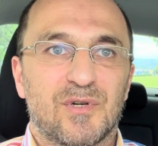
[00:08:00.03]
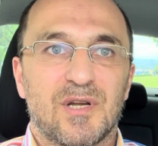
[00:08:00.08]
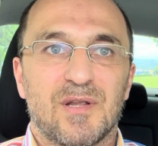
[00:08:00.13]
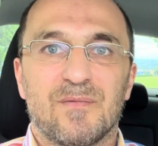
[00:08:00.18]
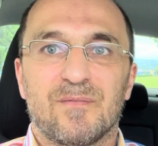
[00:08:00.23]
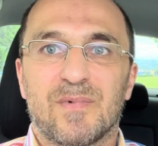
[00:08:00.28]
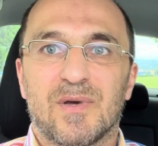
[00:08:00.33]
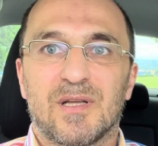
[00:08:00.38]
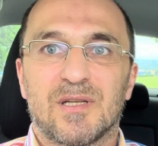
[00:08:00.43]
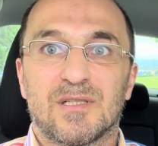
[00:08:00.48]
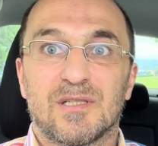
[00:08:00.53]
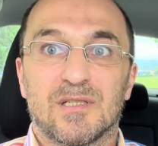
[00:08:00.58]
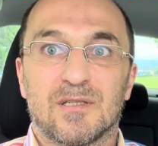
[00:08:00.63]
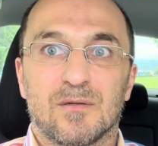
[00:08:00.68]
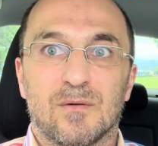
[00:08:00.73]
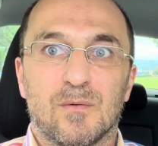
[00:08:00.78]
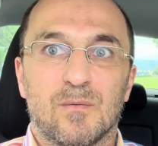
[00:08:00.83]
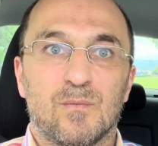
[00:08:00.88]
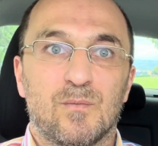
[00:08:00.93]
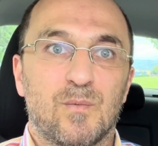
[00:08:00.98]

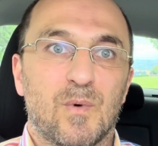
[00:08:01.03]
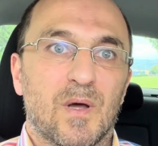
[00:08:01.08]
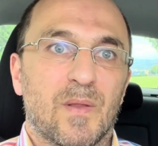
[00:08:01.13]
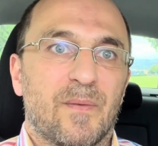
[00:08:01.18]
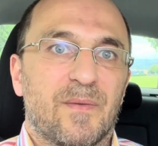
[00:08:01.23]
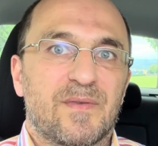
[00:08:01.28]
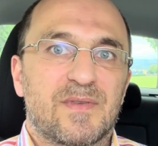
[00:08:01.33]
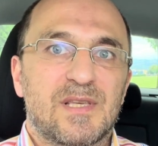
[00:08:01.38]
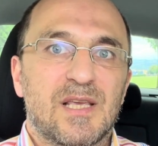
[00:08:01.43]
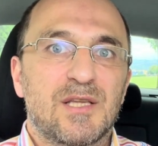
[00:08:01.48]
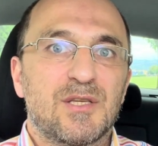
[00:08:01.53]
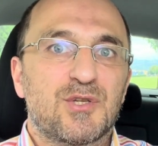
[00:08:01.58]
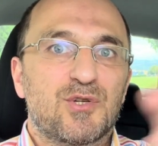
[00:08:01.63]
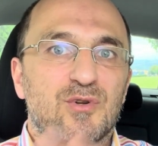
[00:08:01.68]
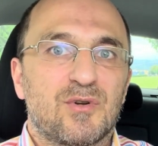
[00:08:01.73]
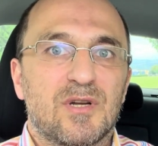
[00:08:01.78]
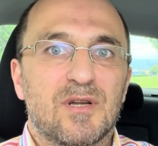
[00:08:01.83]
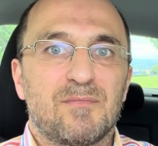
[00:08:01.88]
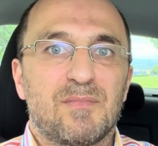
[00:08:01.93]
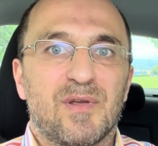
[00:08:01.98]
invented 1
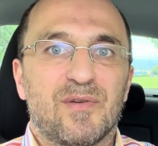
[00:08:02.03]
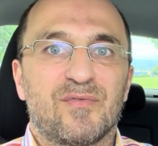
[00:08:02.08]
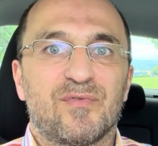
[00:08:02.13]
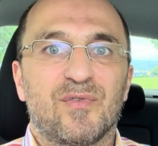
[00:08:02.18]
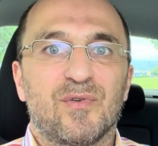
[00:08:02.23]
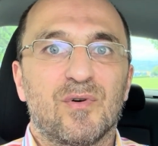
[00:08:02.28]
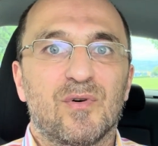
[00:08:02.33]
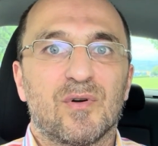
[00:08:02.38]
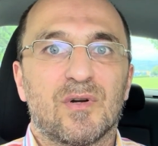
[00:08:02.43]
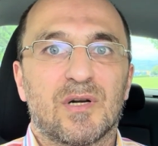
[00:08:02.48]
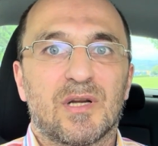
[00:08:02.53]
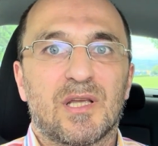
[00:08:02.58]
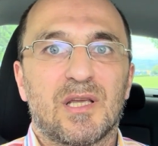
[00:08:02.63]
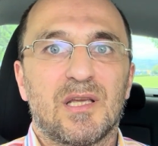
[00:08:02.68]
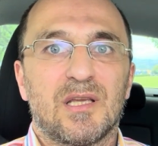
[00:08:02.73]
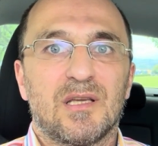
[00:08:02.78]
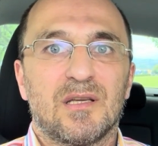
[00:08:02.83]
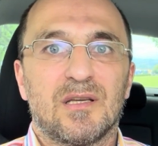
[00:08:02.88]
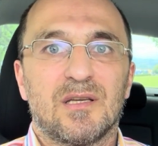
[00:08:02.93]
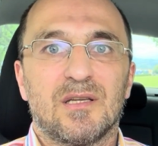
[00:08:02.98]
century before
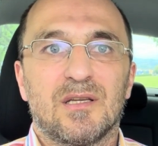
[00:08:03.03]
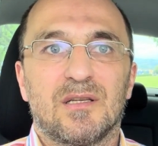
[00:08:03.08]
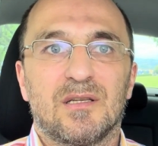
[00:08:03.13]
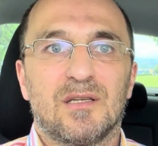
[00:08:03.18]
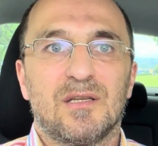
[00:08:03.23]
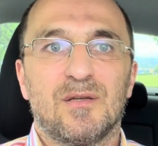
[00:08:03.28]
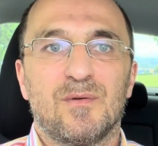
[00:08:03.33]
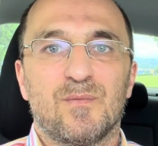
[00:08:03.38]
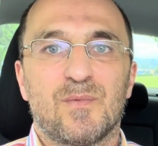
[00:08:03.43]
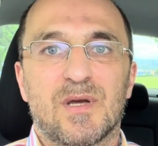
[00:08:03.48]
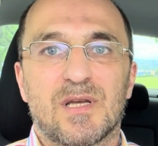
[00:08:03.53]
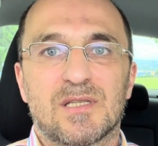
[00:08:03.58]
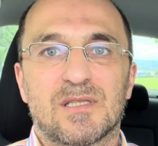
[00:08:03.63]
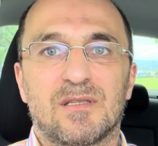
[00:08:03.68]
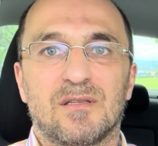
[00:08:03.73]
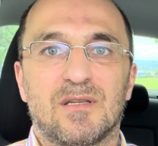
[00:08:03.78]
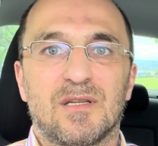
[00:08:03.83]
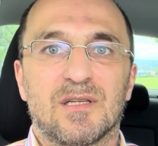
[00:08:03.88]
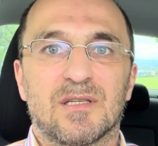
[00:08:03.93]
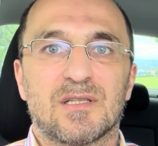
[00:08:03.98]
he
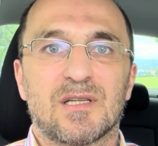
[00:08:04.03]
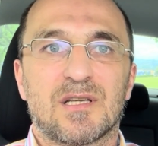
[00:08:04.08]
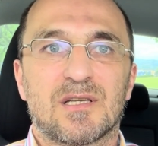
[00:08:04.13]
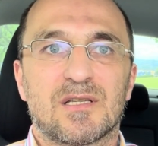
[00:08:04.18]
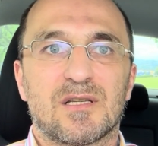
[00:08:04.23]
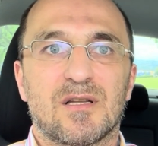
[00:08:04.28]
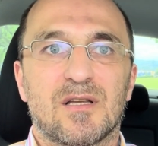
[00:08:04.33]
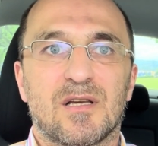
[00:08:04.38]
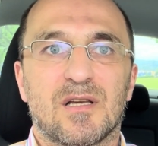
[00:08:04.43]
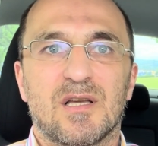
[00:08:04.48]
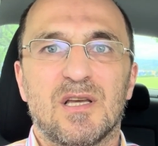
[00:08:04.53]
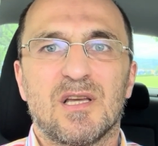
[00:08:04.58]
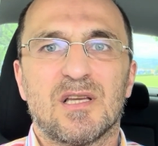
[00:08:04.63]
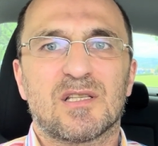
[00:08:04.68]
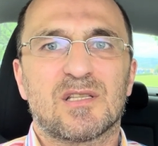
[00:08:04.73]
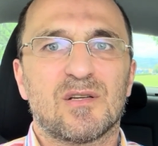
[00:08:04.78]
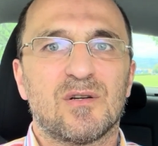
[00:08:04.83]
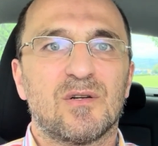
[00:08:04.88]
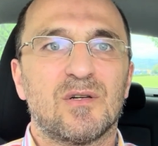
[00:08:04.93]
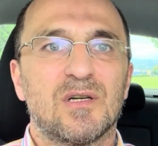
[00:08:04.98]
invested in Tesla.
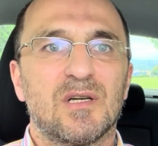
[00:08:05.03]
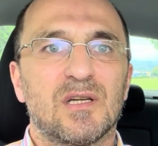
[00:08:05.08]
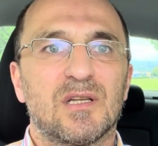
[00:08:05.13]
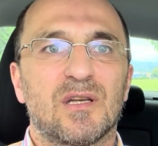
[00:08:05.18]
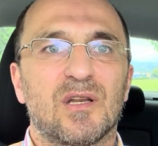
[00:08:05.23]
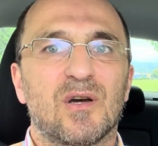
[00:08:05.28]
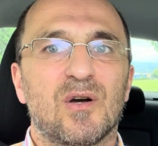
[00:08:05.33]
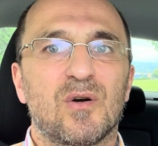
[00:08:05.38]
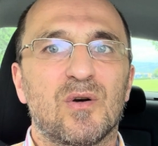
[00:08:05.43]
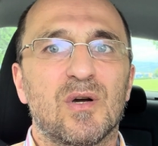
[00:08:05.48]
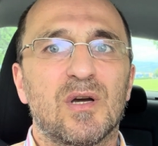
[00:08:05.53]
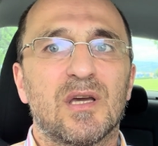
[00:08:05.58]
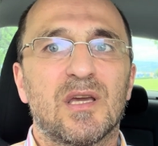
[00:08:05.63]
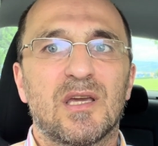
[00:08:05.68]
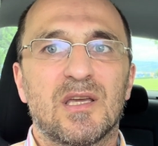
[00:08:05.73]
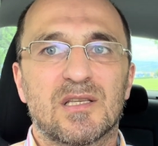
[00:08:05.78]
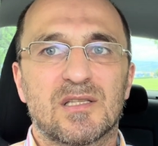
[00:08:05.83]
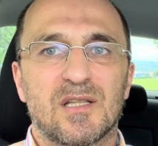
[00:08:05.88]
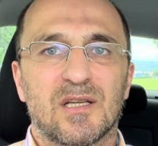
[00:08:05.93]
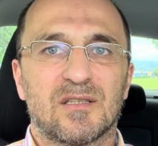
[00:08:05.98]
So no,
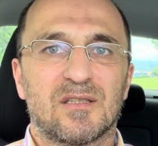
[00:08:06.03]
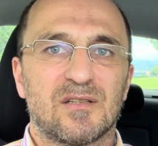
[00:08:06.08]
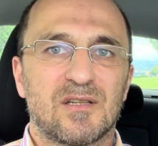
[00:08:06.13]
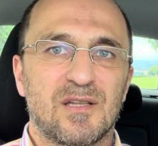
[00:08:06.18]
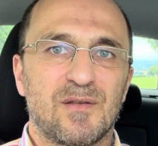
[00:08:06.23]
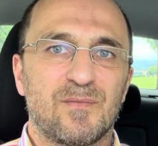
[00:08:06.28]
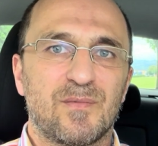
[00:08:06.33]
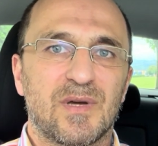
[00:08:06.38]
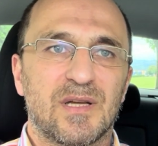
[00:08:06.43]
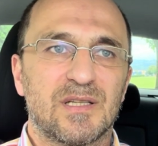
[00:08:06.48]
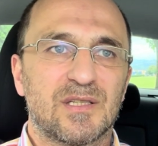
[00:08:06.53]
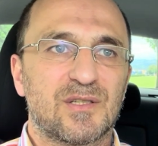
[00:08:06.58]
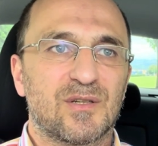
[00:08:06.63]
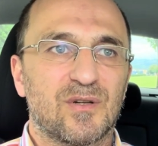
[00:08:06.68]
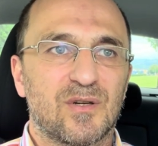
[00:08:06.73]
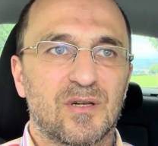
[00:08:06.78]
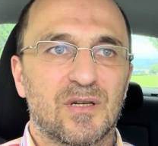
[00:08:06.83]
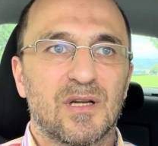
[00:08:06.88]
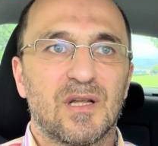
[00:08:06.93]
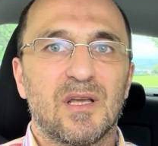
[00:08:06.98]
he's not an
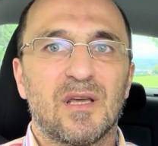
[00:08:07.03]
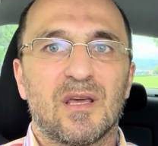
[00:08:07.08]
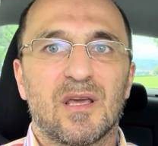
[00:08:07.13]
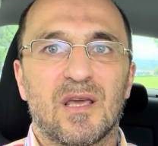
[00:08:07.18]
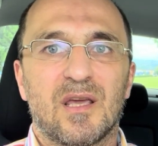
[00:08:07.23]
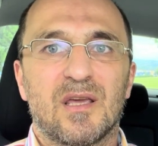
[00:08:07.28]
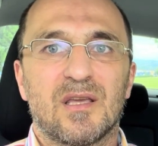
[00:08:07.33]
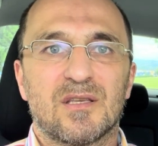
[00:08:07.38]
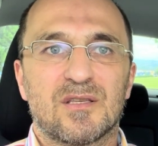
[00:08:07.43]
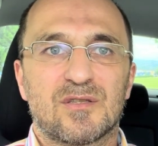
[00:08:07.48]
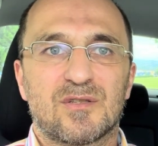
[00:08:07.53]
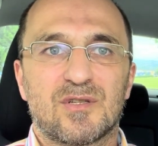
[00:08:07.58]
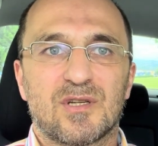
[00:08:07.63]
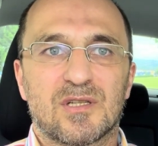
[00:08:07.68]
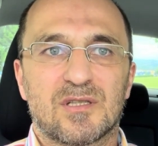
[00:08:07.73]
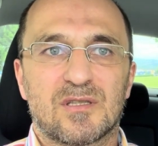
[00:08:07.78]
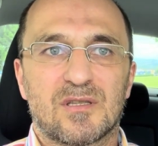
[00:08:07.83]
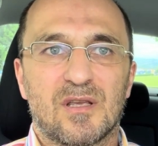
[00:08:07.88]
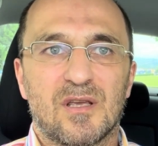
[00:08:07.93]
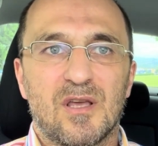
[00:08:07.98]
inventor. He is
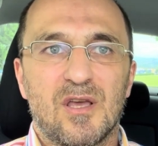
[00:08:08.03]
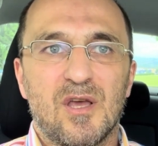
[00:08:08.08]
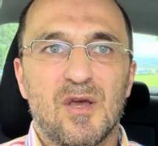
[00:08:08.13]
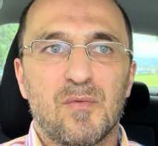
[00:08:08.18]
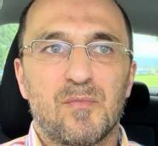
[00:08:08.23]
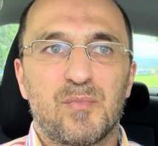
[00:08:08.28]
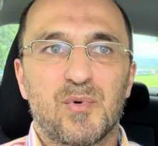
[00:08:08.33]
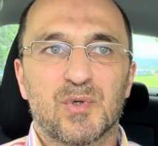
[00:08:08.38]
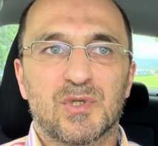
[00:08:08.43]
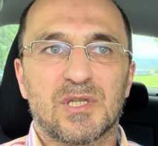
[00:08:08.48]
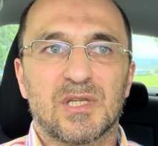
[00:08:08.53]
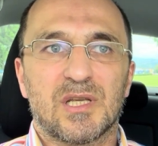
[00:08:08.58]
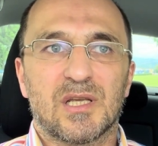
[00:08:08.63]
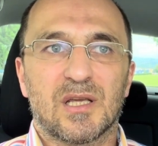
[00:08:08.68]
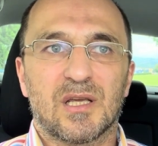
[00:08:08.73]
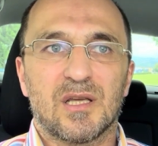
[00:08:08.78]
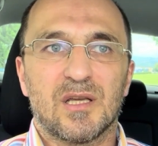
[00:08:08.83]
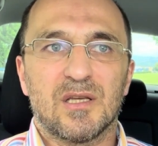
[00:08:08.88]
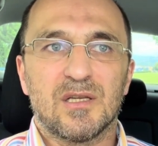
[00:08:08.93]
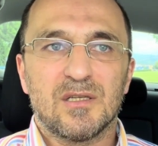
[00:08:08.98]
just
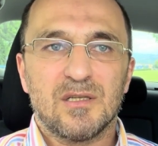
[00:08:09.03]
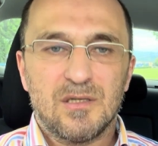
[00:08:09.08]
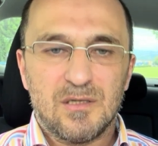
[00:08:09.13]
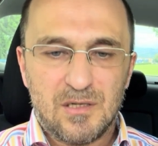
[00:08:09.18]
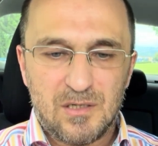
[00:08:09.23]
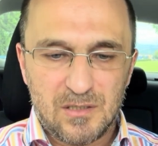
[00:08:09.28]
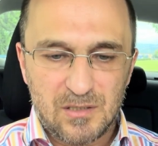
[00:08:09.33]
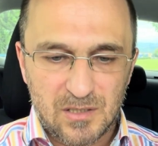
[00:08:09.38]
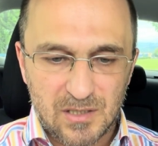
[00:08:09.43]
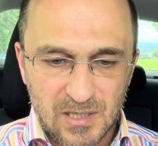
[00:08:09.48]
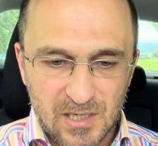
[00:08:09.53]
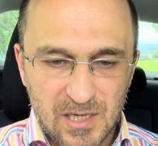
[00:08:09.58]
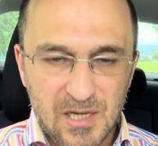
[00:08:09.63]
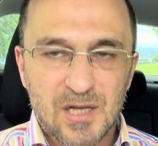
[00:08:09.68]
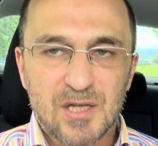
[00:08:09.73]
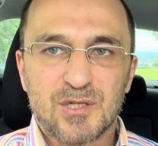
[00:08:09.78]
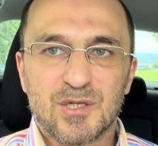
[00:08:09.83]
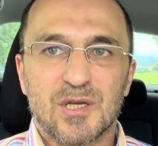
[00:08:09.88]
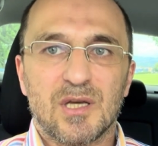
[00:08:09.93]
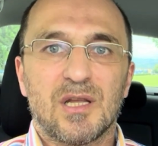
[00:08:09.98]
putting
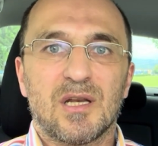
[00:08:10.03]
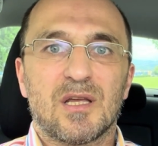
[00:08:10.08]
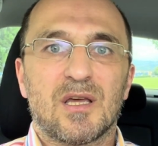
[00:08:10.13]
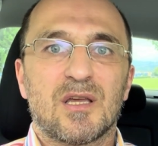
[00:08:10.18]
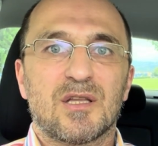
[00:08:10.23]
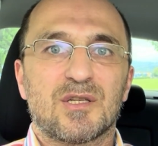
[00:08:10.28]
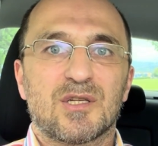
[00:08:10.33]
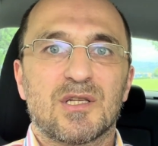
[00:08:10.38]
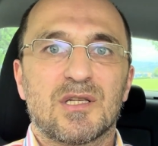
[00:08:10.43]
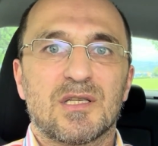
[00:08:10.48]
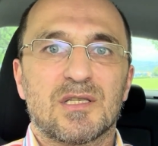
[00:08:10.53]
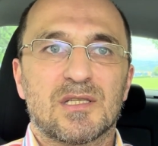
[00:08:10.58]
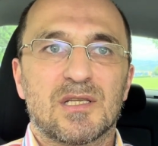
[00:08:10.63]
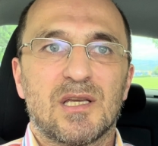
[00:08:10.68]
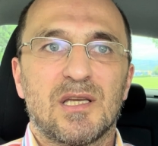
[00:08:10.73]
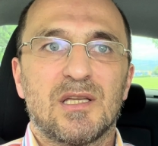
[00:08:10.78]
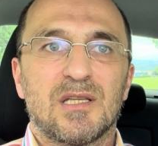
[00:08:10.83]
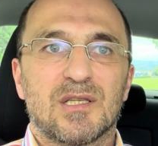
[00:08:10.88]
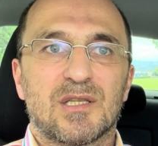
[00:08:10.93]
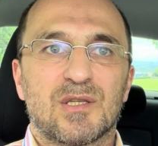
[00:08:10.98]
large energies
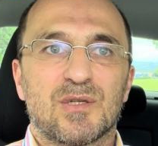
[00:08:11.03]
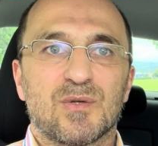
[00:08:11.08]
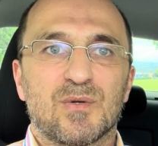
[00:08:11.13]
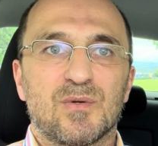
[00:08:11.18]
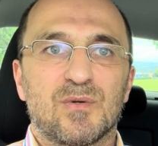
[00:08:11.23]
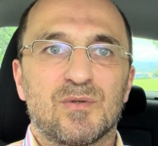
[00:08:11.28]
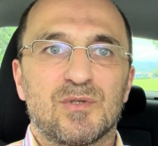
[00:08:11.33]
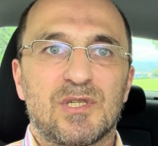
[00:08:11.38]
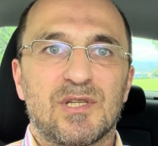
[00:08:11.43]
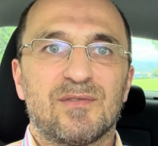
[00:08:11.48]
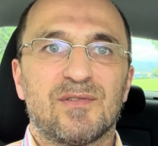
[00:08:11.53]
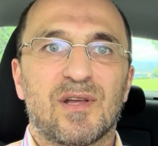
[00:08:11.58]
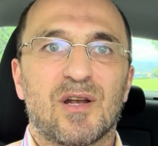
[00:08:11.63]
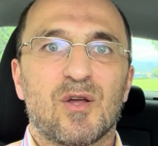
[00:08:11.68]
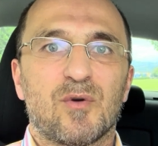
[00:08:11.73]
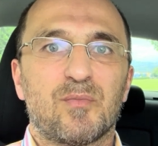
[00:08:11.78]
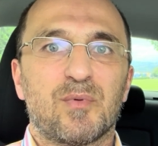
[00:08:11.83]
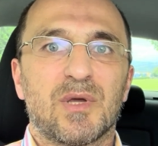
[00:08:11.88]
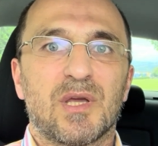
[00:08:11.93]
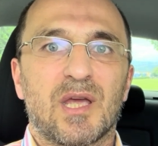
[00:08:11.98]
into
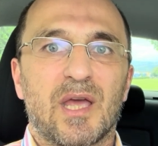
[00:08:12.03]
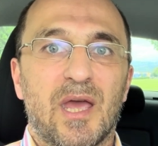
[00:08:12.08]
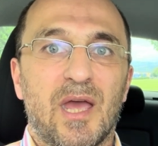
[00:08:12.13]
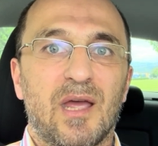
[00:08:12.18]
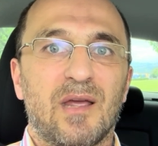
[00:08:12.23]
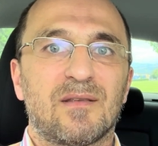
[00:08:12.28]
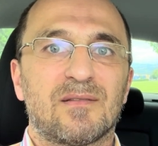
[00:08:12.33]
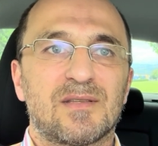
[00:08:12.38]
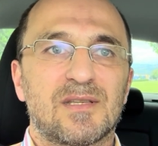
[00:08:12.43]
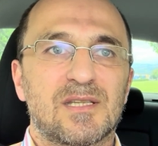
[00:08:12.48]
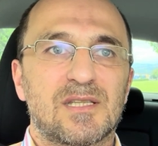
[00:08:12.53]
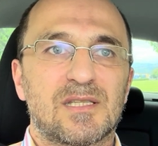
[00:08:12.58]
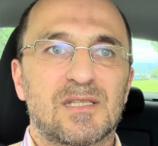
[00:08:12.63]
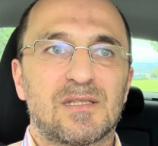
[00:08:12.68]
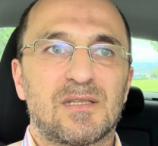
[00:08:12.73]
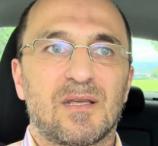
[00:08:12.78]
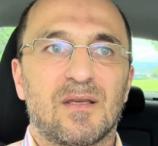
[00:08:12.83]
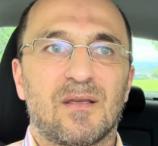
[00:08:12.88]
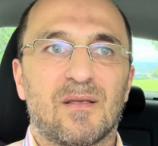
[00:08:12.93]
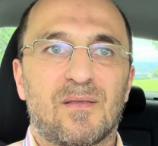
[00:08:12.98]
developing
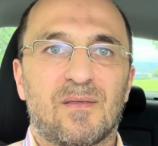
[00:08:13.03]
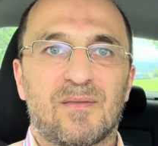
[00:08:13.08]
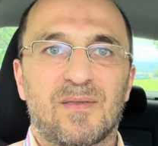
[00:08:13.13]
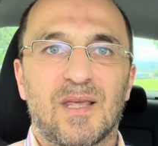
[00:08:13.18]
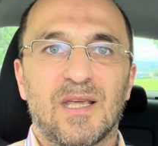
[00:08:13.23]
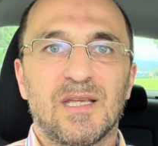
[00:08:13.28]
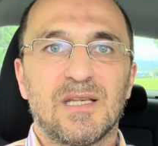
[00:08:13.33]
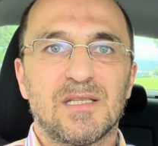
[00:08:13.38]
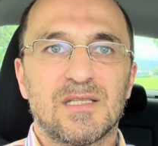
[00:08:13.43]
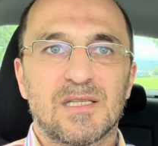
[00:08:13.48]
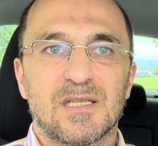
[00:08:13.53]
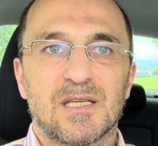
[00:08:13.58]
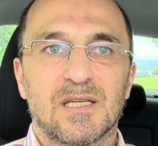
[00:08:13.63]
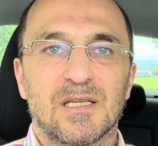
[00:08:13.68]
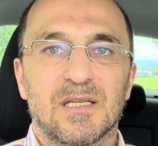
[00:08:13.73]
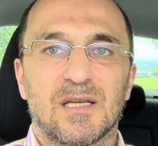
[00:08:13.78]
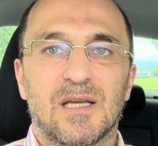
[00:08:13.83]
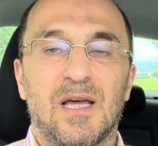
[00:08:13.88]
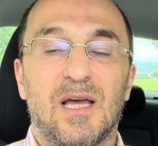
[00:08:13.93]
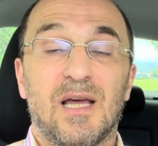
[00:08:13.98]
existing things,
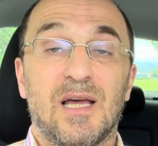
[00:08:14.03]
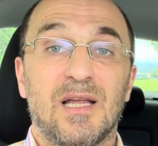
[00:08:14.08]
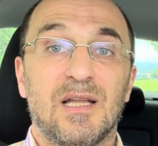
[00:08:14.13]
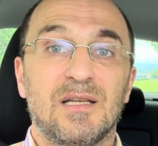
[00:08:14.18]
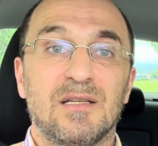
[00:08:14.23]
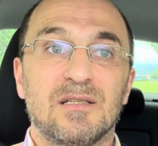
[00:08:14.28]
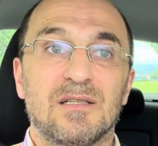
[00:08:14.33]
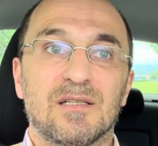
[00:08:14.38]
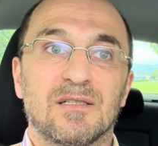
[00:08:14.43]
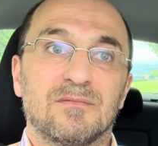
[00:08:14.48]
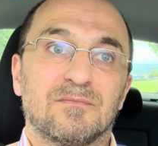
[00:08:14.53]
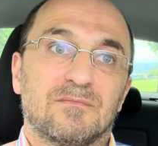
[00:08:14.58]
and